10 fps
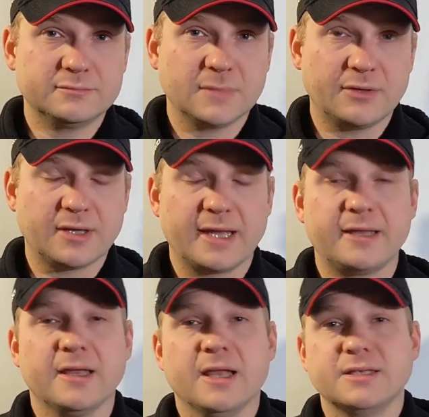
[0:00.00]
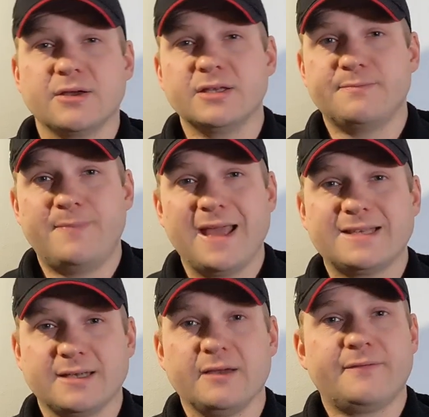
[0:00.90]
Okay, so it's
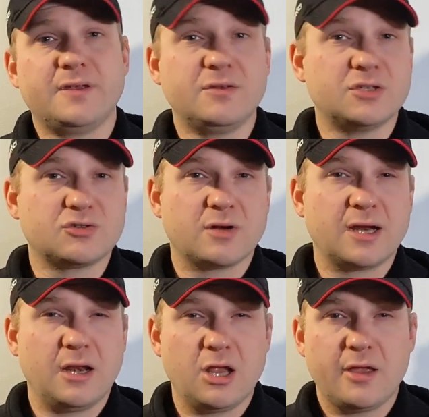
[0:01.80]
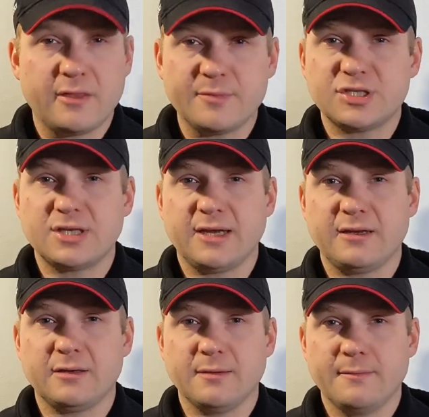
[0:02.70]
better for you to try and learn the
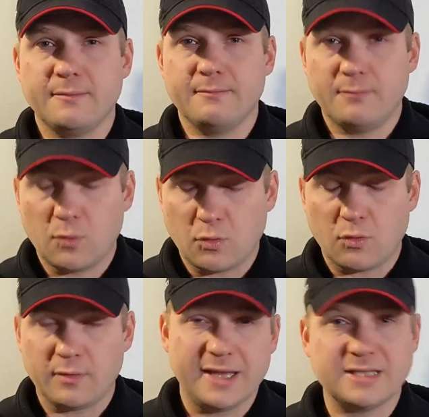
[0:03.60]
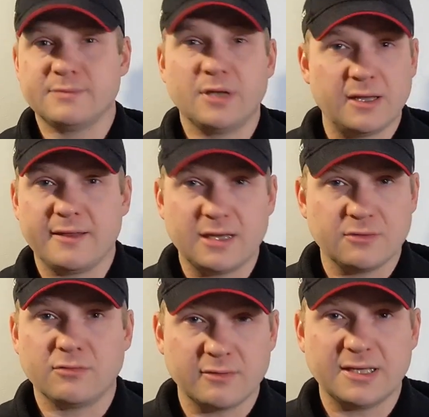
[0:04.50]
machine more intimately than
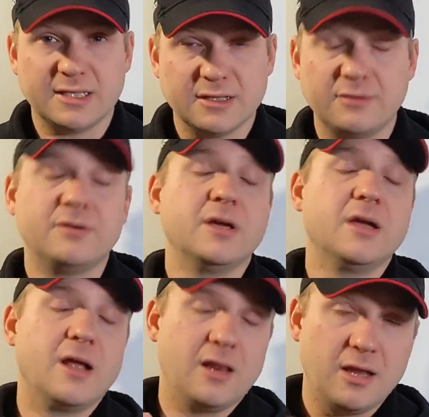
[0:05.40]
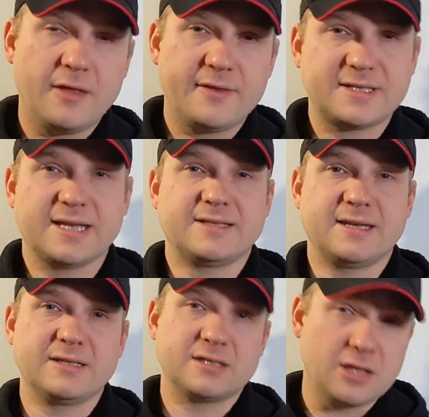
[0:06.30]
you already do. Learn the
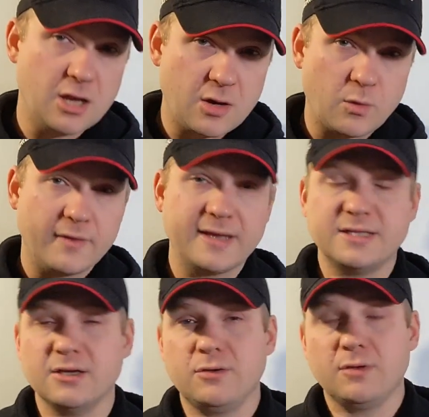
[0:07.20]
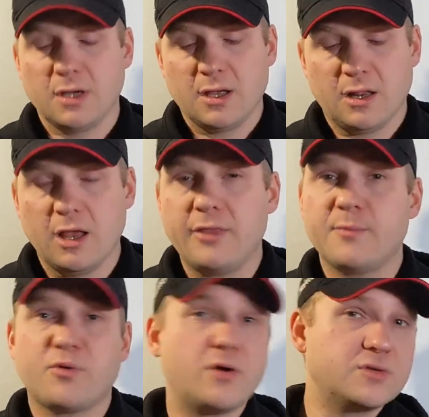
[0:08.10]
settings, learn what they do, learn the
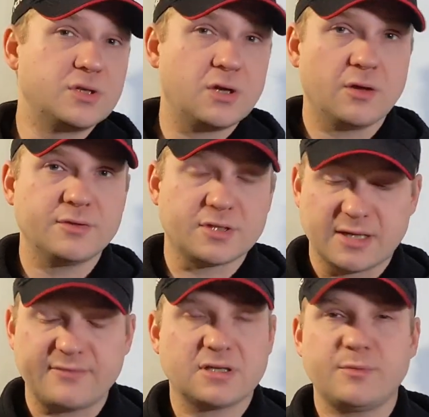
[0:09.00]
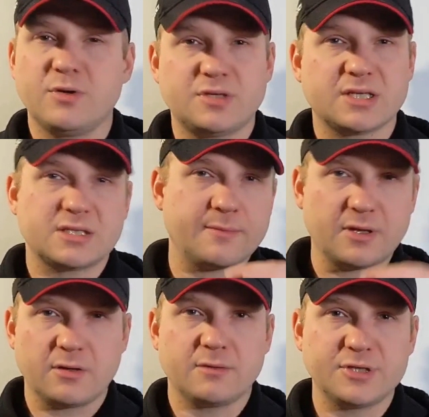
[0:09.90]
pros and cons, because every time you adjust
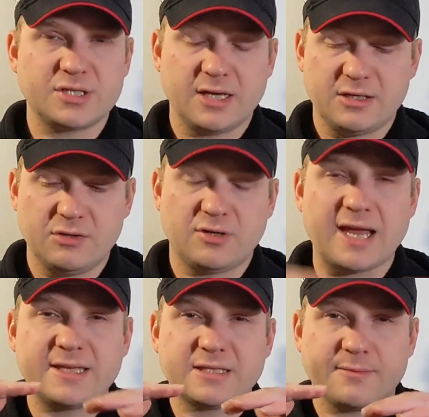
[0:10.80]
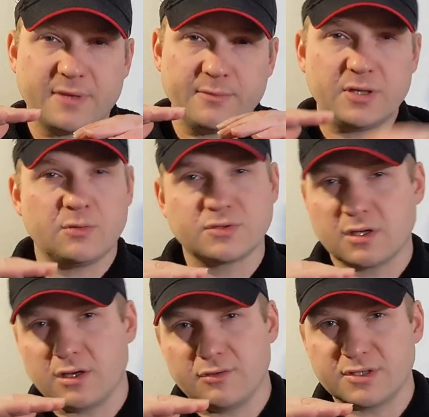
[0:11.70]
something on the machine, you gain something, but you
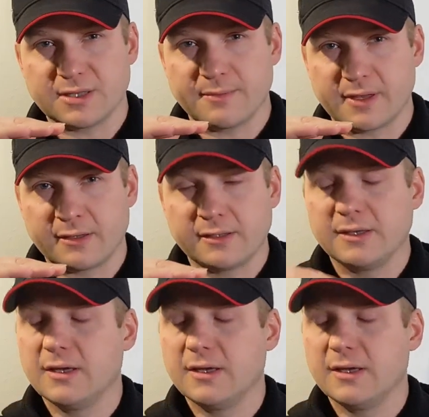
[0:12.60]
also lose something.